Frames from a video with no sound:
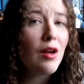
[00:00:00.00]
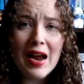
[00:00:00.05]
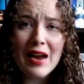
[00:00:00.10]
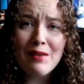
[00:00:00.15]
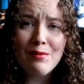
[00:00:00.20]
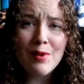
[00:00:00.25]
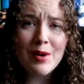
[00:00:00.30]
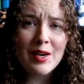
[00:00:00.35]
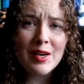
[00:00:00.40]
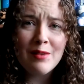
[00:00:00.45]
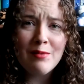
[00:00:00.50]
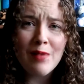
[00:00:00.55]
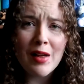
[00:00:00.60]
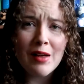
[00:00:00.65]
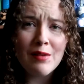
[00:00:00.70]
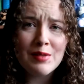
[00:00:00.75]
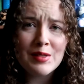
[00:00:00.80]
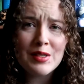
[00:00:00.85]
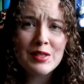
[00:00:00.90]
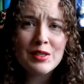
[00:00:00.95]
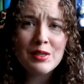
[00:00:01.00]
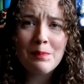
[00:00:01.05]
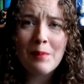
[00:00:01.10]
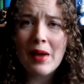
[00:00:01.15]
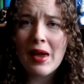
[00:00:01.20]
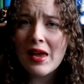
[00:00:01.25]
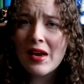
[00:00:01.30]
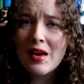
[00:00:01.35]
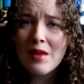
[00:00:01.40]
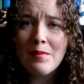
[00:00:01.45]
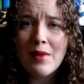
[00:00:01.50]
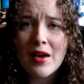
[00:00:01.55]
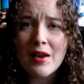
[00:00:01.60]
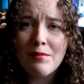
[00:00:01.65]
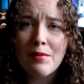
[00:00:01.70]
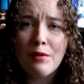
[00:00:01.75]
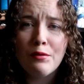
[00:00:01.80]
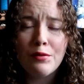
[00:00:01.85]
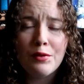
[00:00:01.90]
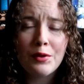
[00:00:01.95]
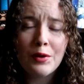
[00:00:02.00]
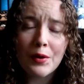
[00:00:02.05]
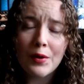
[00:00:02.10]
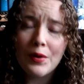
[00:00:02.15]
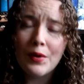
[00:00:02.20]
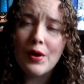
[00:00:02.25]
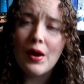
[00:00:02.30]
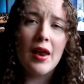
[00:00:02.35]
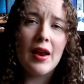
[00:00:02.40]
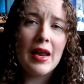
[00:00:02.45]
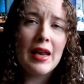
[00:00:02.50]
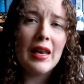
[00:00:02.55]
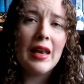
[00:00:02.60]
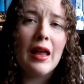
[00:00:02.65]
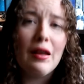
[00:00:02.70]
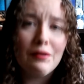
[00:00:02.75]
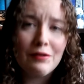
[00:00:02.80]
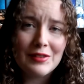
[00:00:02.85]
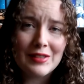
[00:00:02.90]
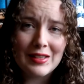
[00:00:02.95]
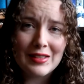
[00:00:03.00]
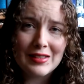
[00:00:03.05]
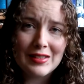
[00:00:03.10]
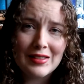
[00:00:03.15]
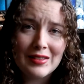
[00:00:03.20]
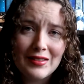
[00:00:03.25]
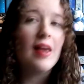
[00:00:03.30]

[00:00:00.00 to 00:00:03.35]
I read it while I was in Japan about a month ago and I loved it.